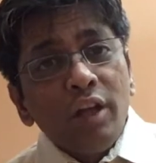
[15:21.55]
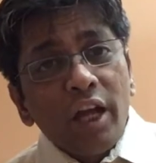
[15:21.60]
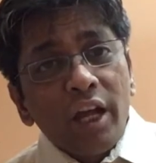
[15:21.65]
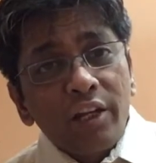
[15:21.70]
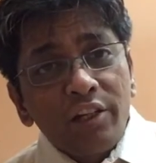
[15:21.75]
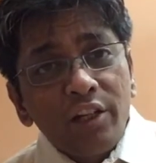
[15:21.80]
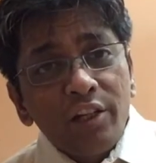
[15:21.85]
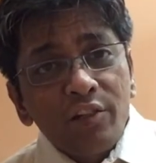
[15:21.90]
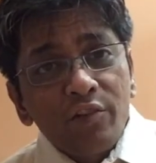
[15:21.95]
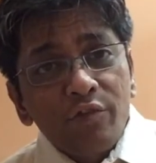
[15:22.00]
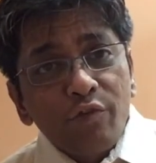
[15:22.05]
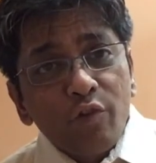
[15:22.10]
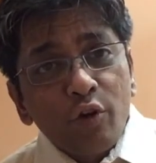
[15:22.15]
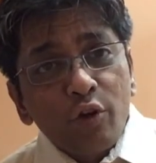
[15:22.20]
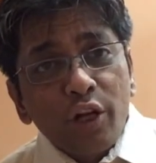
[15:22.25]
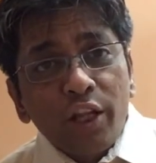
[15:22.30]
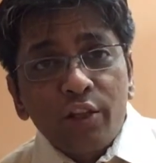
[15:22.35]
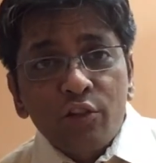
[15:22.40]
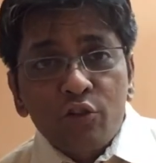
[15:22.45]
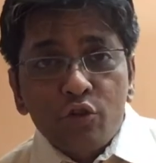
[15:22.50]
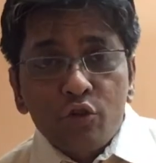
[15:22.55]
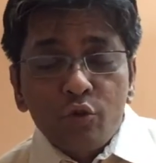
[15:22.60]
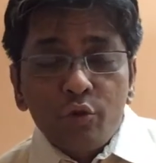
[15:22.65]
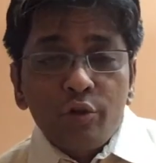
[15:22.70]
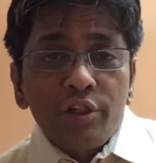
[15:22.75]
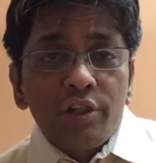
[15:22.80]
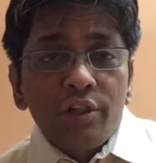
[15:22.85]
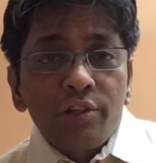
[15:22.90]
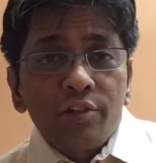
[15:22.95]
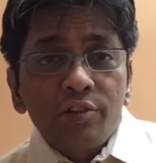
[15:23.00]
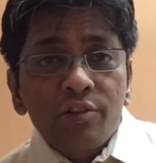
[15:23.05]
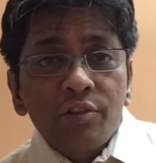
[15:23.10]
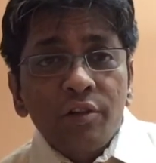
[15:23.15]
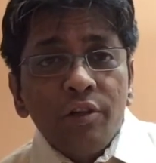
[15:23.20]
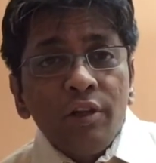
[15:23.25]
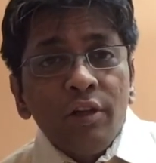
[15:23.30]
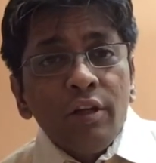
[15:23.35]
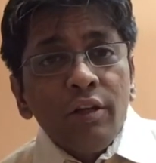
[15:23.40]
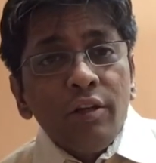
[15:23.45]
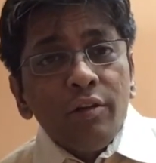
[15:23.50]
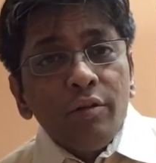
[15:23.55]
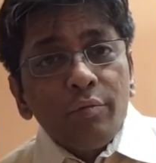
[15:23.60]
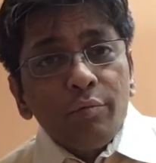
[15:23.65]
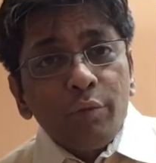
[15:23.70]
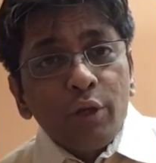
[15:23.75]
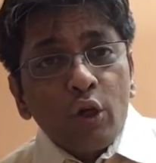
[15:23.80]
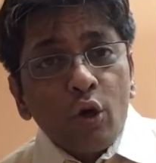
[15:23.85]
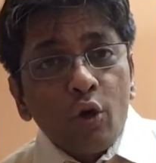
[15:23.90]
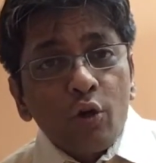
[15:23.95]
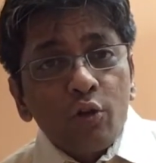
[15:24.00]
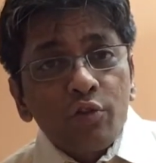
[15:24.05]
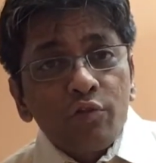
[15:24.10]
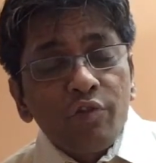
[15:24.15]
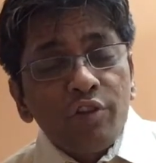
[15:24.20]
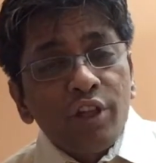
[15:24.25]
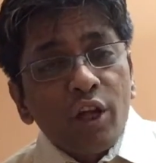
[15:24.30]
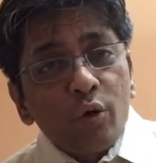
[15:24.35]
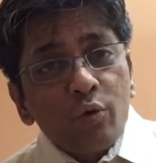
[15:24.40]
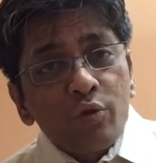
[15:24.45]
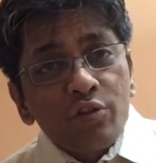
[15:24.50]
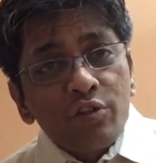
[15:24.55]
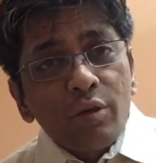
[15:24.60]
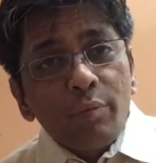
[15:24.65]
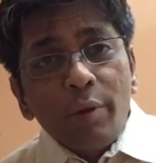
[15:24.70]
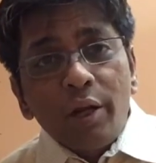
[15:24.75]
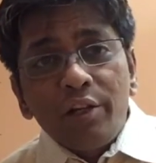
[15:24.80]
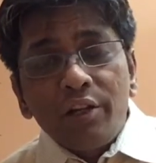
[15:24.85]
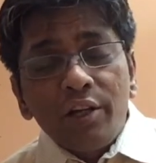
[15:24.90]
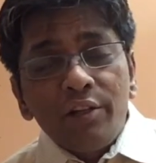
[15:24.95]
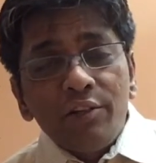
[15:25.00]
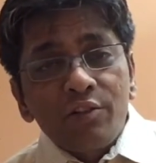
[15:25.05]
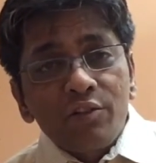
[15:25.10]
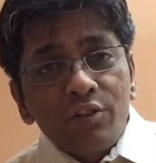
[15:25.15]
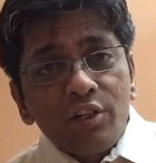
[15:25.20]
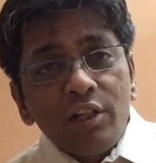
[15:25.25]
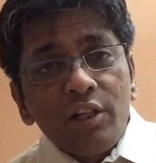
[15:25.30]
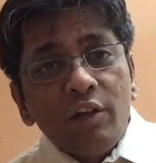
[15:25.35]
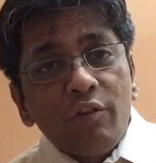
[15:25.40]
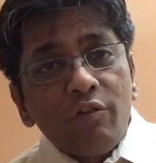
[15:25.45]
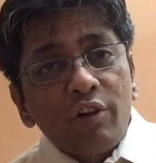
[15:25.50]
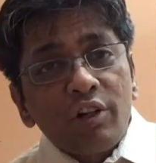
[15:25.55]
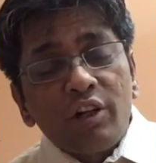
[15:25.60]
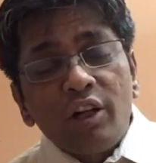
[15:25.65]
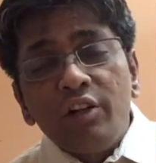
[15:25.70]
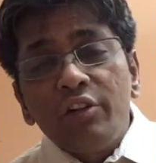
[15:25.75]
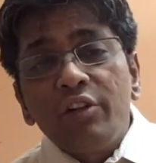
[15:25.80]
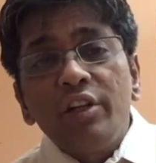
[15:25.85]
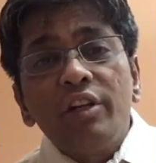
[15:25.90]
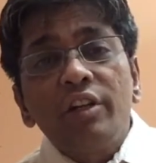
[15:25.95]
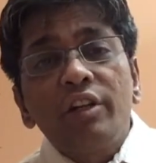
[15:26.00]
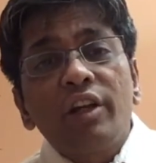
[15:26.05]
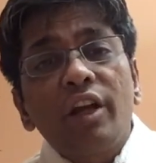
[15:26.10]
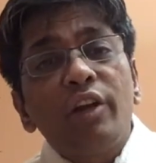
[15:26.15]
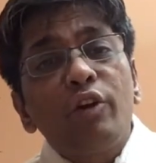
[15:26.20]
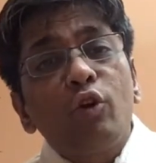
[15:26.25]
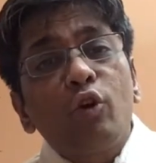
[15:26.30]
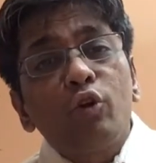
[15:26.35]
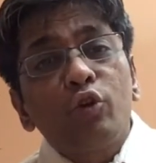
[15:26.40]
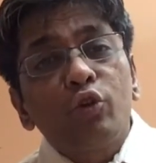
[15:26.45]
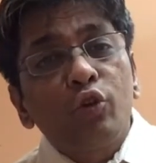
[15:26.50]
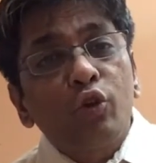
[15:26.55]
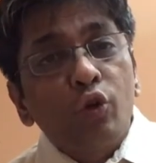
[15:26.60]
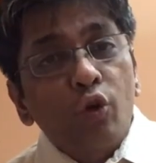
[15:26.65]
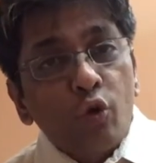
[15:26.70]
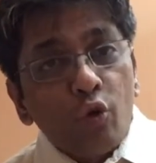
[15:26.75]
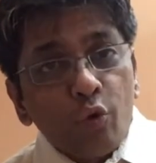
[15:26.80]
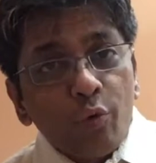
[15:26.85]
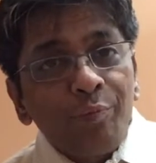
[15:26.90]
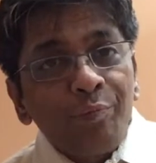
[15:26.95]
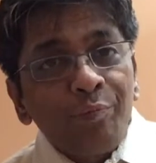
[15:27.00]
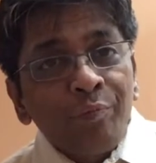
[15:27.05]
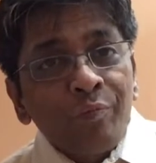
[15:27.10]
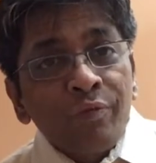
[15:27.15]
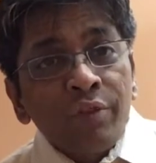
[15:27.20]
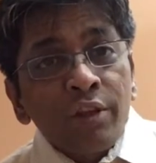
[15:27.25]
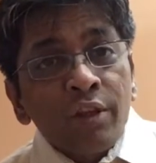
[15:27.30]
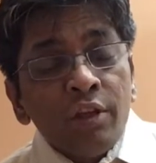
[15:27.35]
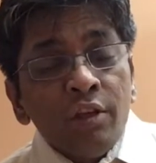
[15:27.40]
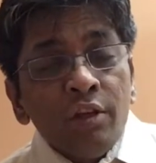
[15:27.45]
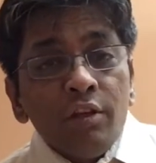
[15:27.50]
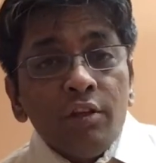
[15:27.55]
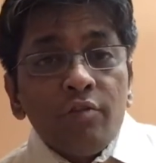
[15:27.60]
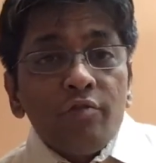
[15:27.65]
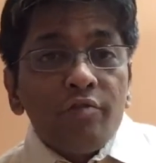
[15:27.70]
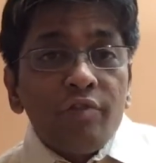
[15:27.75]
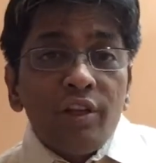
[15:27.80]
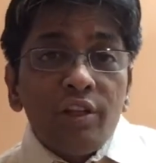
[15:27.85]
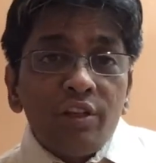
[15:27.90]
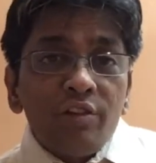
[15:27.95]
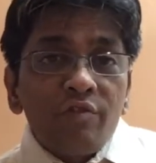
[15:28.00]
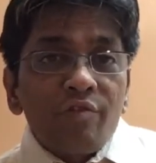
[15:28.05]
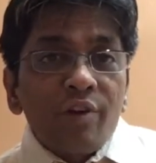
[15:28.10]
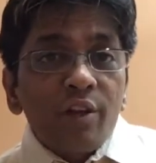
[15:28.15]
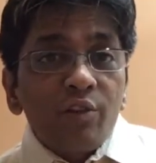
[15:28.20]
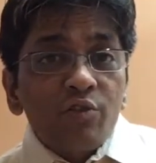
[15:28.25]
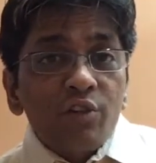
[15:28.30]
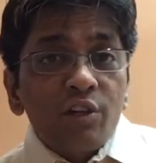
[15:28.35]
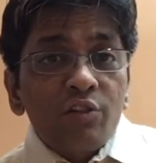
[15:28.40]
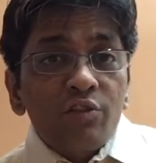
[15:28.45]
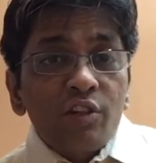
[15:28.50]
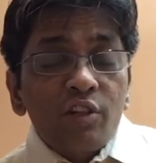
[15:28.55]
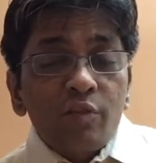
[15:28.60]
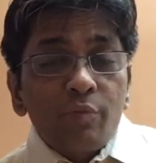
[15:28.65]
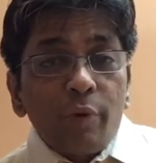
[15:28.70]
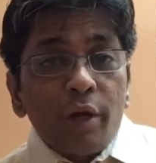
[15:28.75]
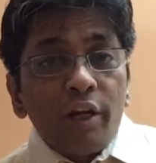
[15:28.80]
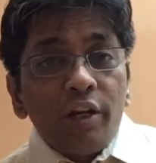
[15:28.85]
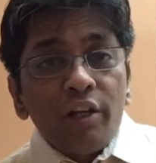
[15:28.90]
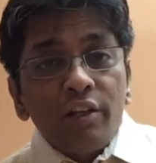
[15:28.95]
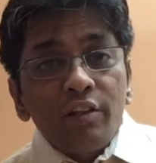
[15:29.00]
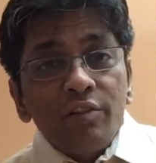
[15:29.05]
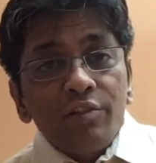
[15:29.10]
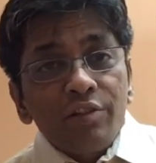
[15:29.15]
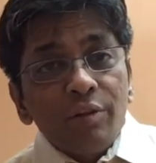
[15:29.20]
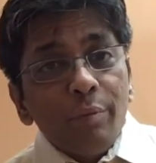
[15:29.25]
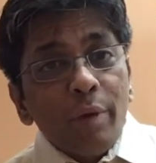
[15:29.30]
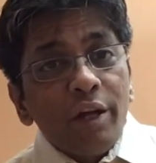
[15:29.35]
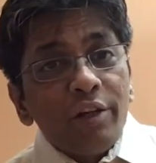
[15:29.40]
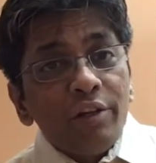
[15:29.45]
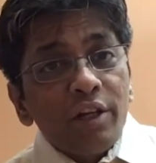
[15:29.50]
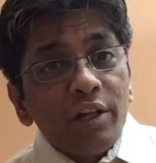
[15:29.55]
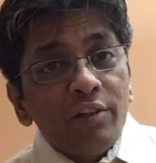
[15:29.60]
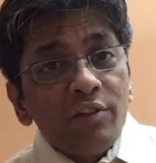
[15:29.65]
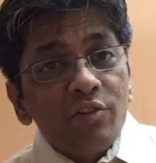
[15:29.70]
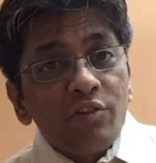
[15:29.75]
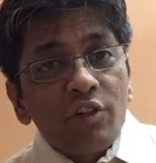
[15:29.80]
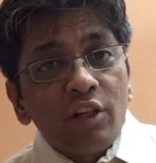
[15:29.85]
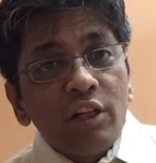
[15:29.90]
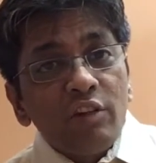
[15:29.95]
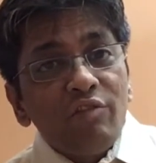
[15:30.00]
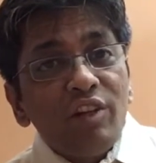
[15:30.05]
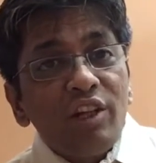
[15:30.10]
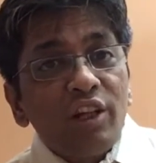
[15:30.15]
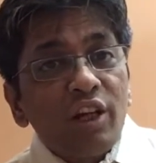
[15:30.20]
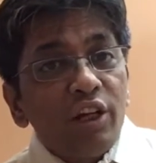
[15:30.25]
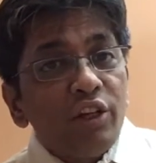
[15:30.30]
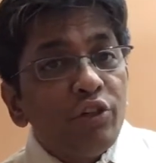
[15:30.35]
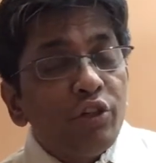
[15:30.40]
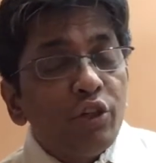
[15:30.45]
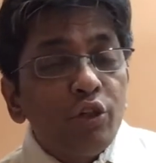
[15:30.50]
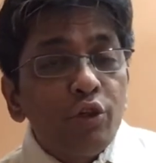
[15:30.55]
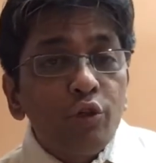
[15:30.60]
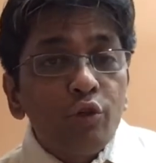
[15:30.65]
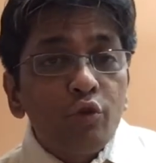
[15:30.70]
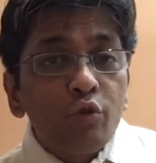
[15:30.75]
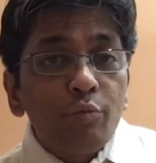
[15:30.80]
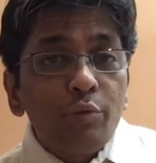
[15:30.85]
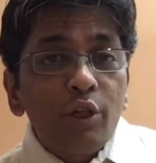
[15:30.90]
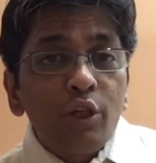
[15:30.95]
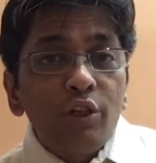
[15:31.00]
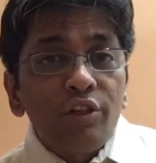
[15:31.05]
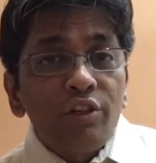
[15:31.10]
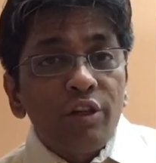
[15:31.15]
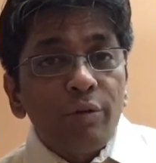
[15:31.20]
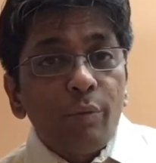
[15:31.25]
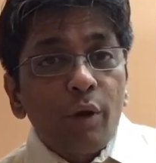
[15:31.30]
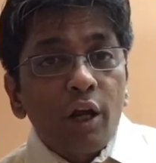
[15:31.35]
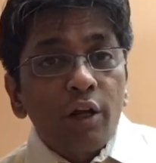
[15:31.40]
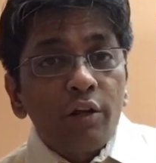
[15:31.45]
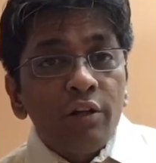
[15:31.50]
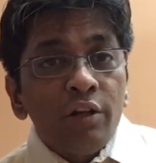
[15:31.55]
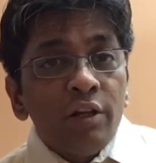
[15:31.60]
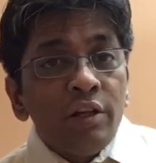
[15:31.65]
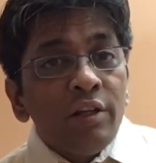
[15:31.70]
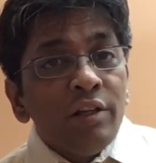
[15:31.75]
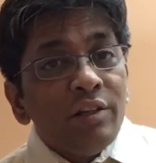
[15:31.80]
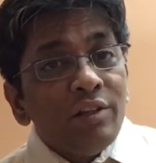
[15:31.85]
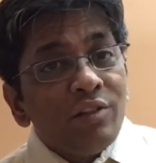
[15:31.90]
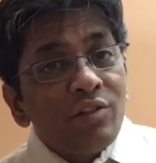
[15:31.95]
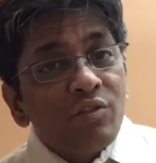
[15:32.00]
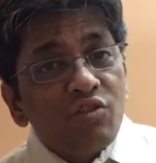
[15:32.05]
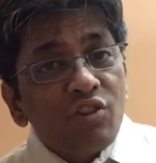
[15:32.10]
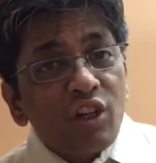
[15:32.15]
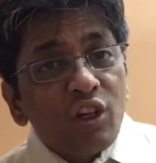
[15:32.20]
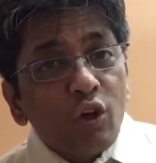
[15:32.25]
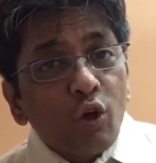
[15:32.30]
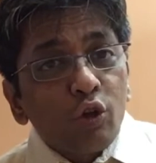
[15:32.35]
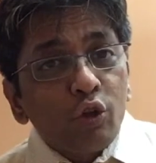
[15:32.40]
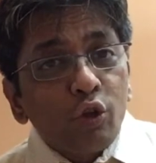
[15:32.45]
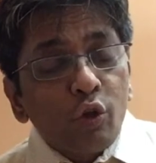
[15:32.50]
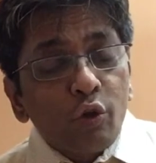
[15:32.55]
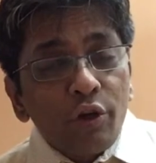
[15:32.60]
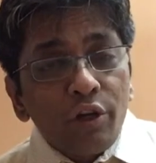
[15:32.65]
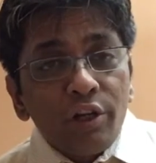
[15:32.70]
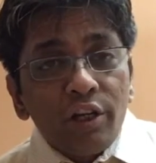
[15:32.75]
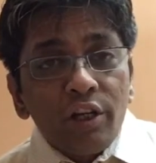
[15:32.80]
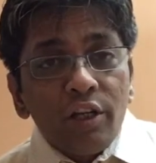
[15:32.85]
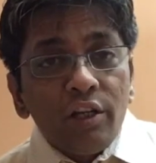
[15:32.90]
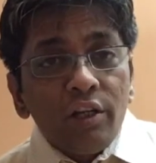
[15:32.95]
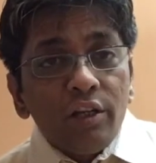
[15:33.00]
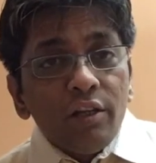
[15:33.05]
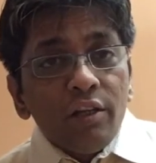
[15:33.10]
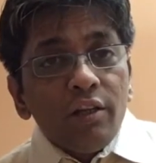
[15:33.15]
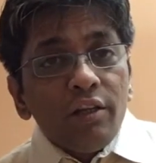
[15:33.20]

at least for next 2 years, because without cement and steel our country cannot grow. With infrastructure spending, cement and steel will continue to be in demand. Steel Authority